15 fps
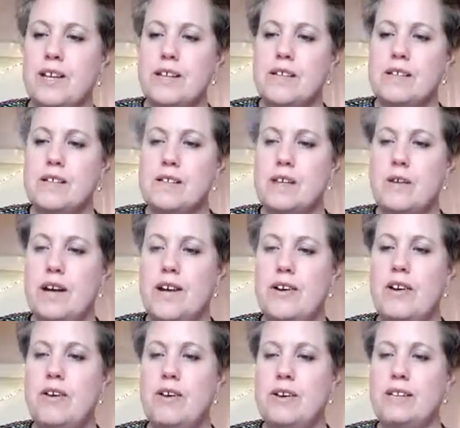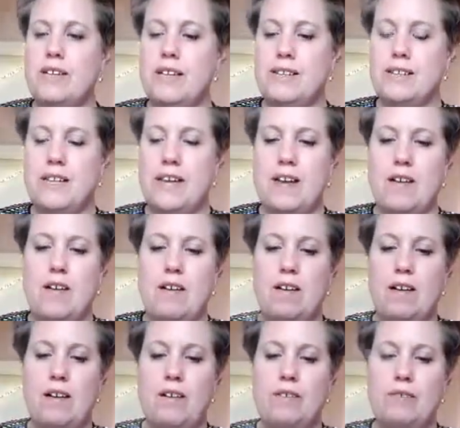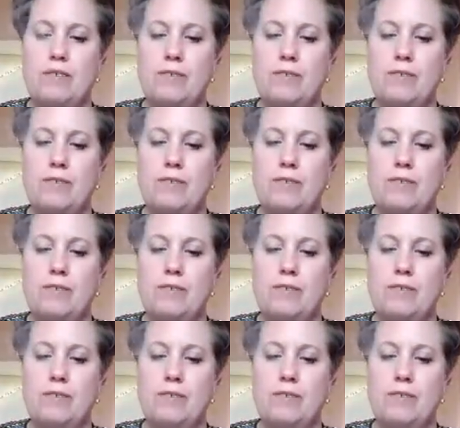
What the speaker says: So I know that there are